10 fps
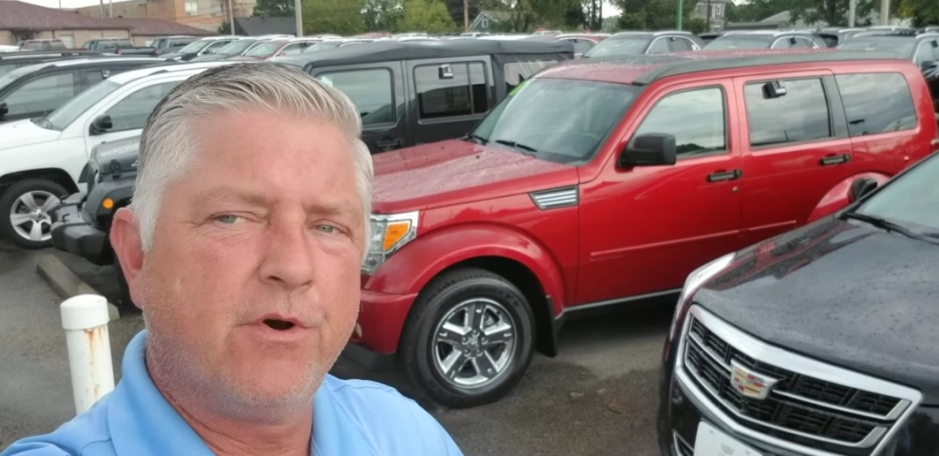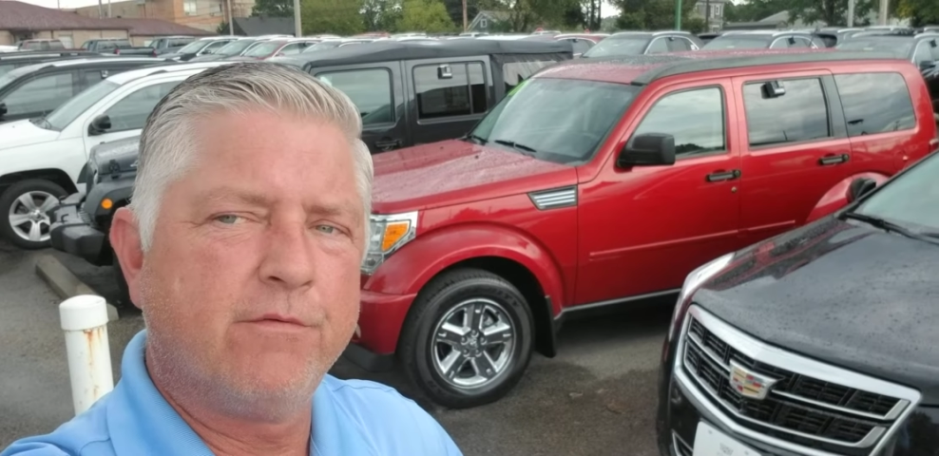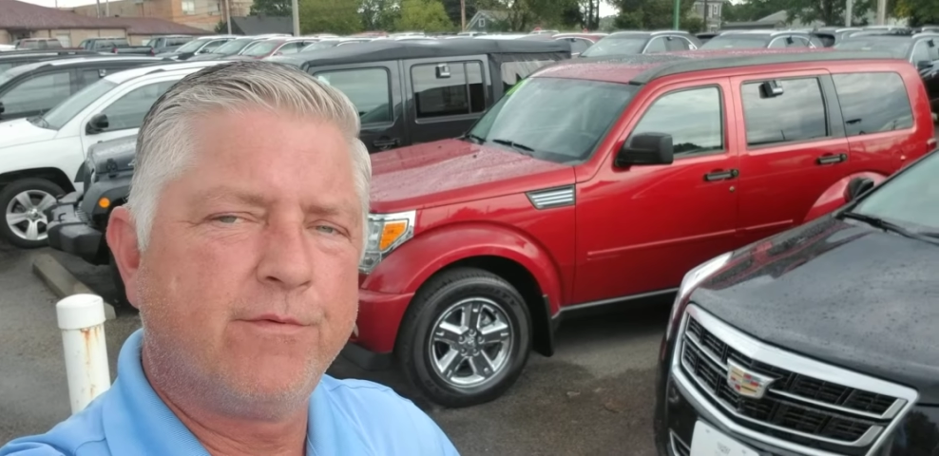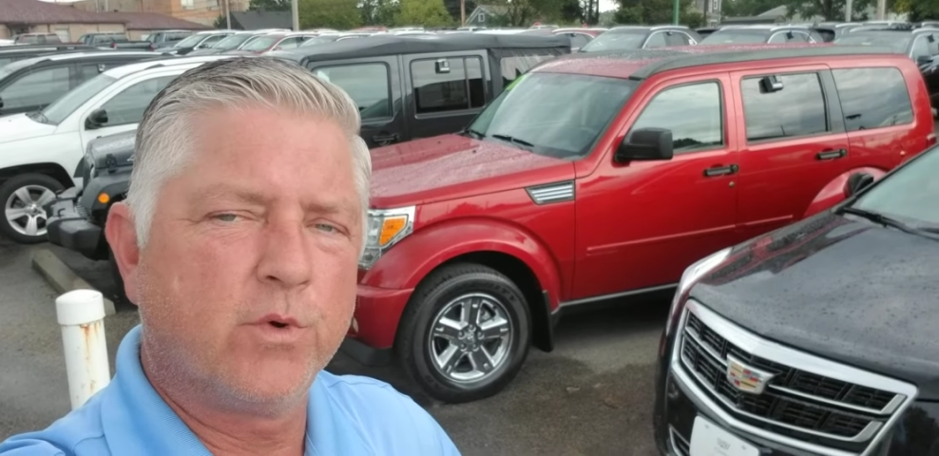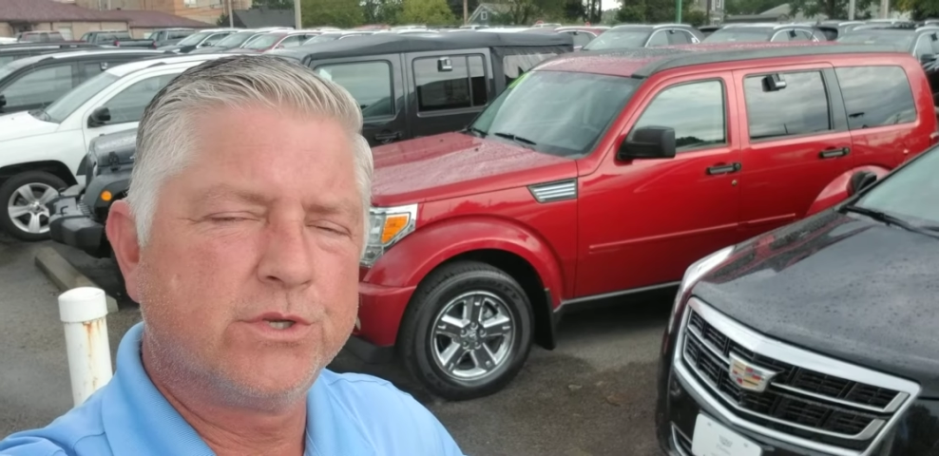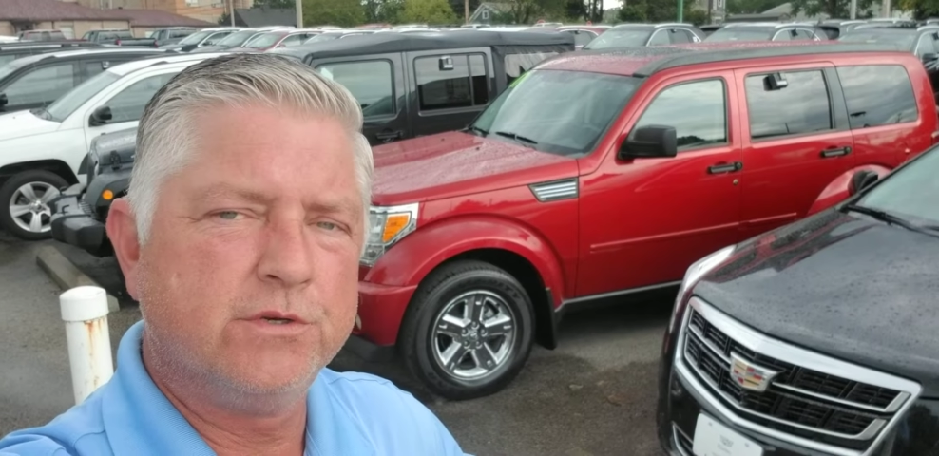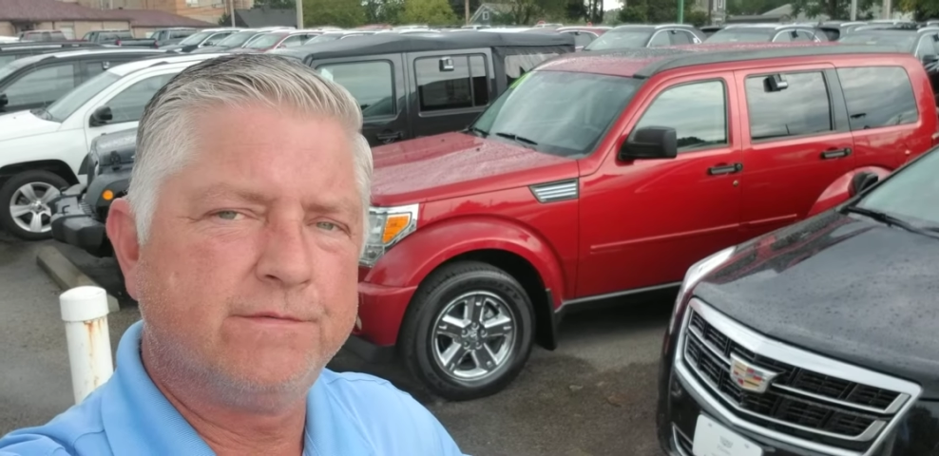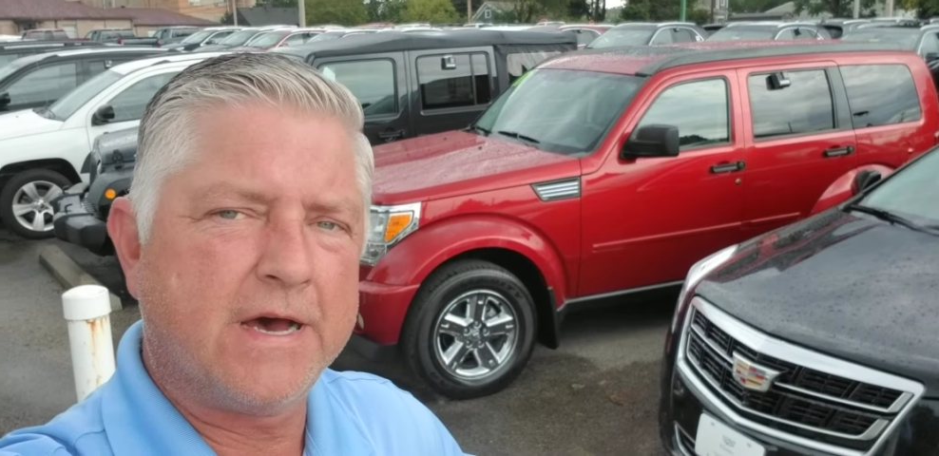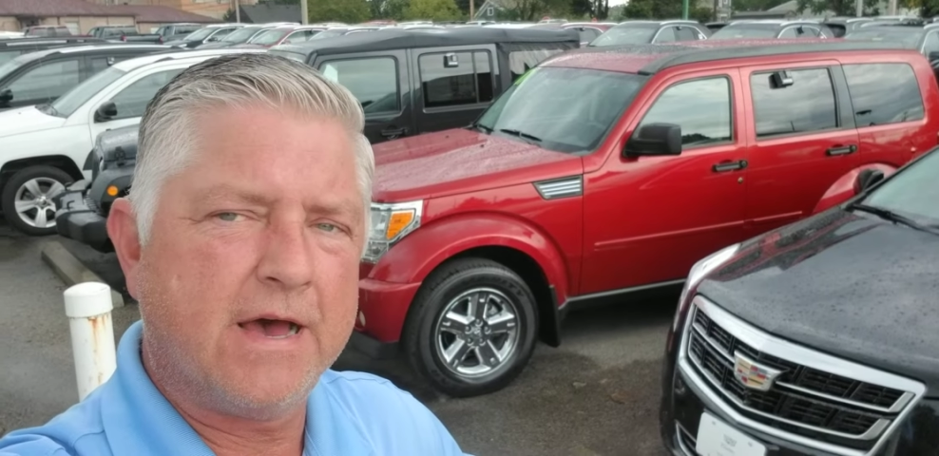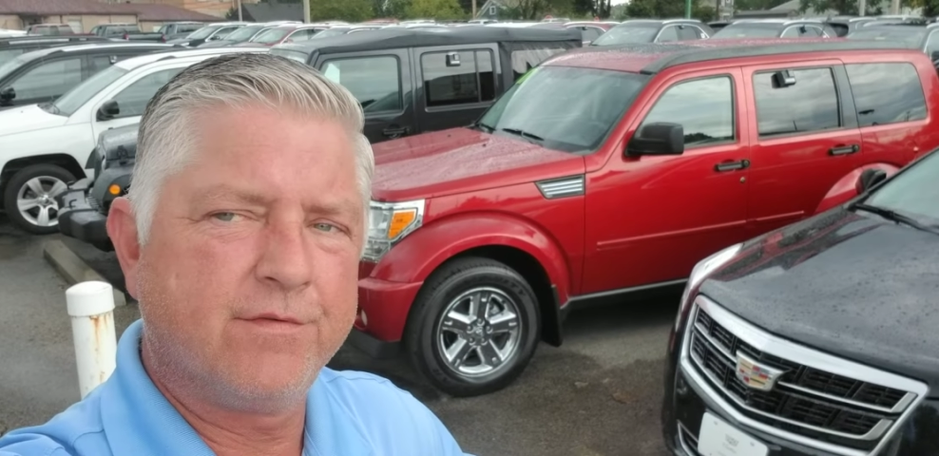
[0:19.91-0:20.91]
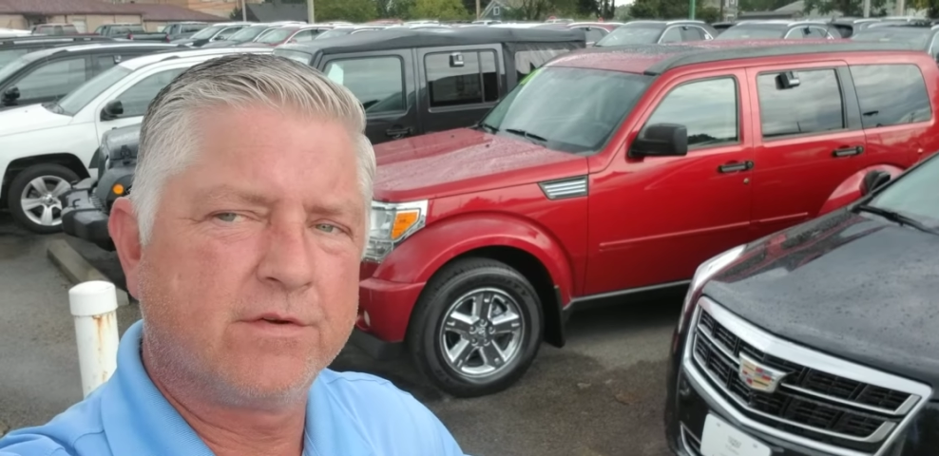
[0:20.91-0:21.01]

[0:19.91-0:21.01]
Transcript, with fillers: 0425.